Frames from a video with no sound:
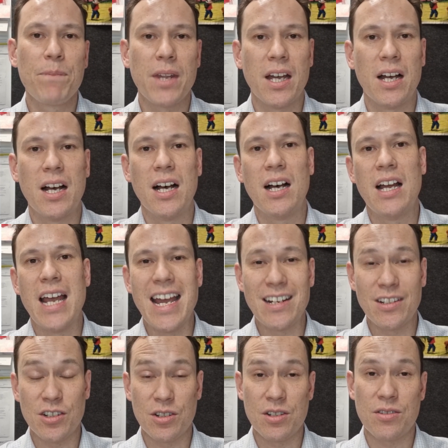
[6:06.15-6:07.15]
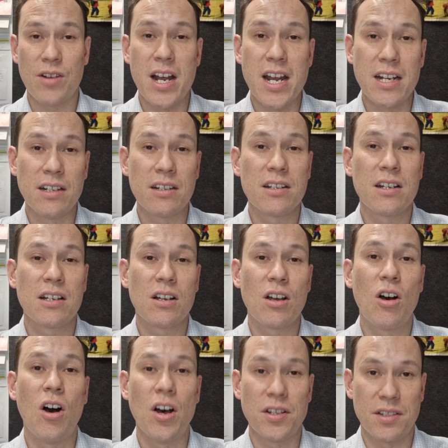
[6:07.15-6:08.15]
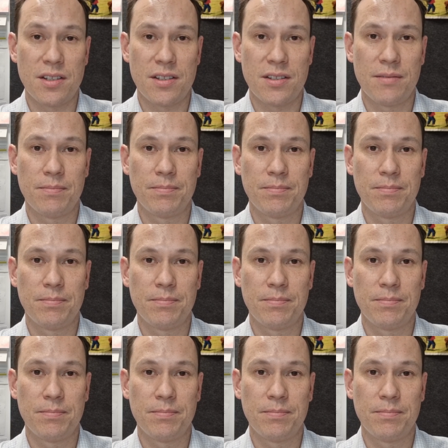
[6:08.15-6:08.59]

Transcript: and constrained cost.